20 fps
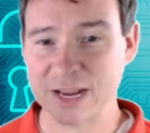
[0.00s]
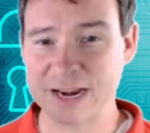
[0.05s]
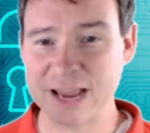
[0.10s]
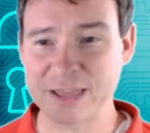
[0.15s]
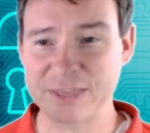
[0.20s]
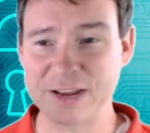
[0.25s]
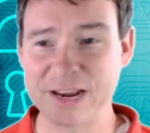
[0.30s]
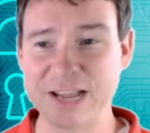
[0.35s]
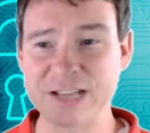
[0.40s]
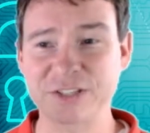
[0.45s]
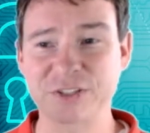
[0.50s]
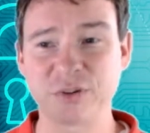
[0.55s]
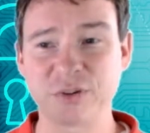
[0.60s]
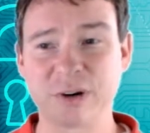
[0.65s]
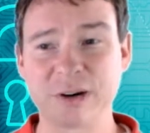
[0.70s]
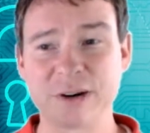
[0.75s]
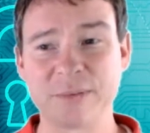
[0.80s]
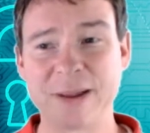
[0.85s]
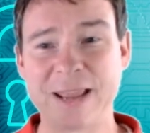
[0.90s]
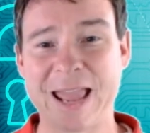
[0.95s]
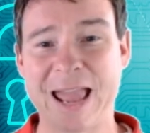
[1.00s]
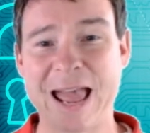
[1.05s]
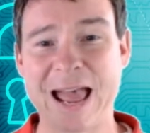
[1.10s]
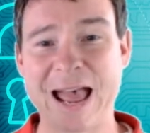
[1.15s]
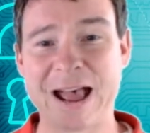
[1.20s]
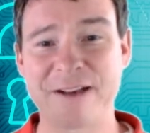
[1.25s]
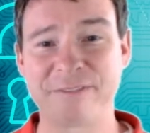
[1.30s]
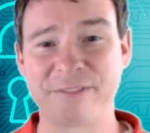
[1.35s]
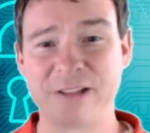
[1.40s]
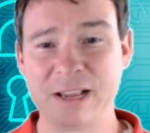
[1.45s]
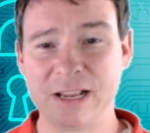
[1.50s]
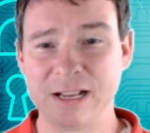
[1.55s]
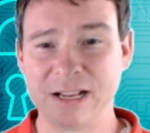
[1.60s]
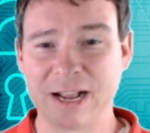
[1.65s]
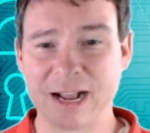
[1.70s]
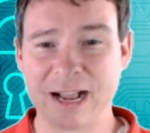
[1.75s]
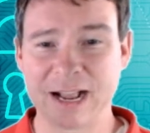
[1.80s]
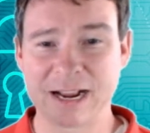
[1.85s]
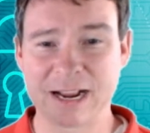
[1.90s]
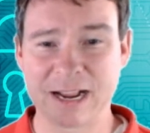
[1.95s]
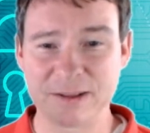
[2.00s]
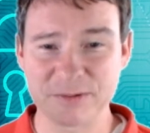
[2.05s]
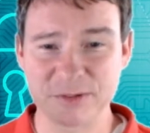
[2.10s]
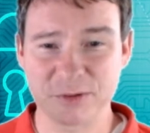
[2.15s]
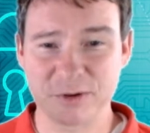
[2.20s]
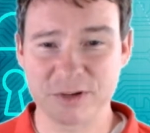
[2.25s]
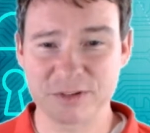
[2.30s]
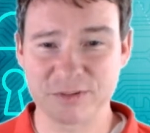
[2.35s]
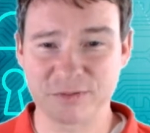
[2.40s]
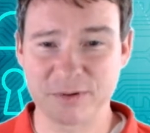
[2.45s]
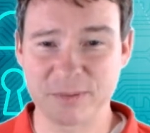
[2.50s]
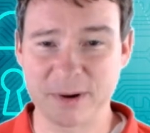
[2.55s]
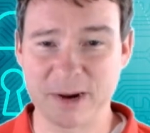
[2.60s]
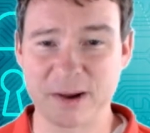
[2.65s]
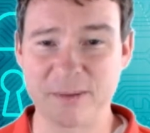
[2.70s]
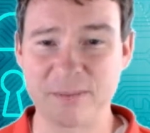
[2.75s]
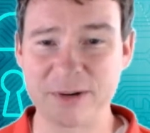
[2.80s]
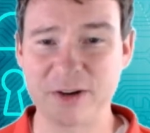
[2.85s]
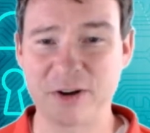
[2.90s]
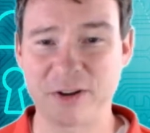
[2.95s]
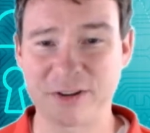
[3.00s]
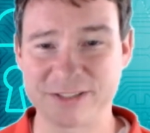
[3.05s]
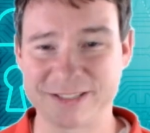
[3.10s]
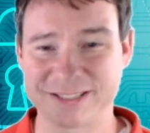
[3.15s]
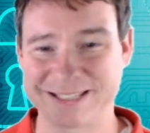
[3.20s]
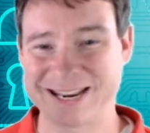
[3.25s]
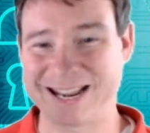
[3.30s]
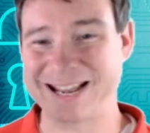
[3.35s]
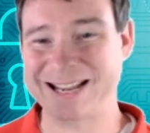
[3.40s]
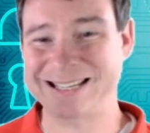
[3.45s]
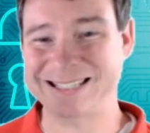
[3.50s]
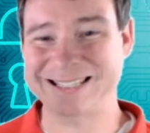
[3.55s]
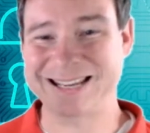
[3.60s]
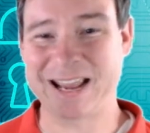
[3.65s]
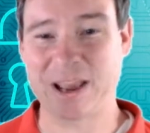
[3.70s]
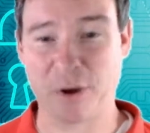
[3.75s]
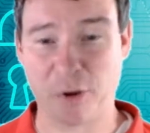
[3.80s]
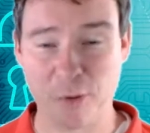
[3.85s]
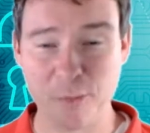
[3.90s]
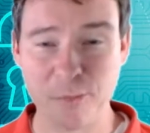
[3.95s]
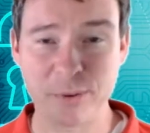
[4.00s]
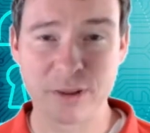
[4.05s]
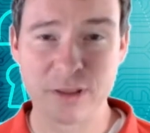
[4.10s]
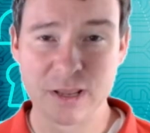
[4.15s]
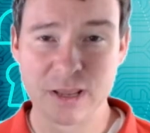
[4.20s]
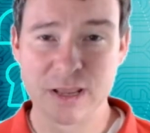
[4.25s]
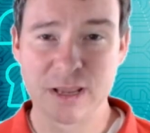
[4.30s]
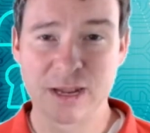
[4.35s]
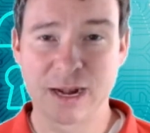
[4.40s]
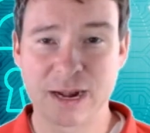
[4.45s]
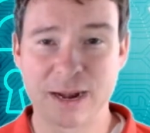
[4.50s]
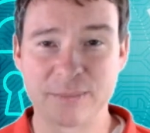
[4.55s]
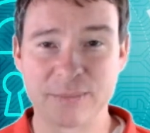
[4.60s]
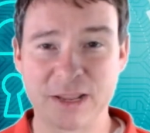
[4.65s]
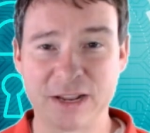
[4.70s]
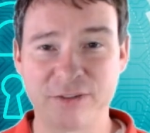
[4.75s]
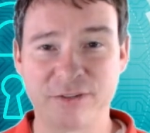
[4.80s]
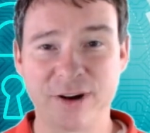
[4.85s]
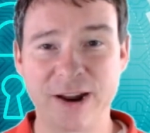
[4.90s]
Now, the next story we have comes to us from a company called Text Help. They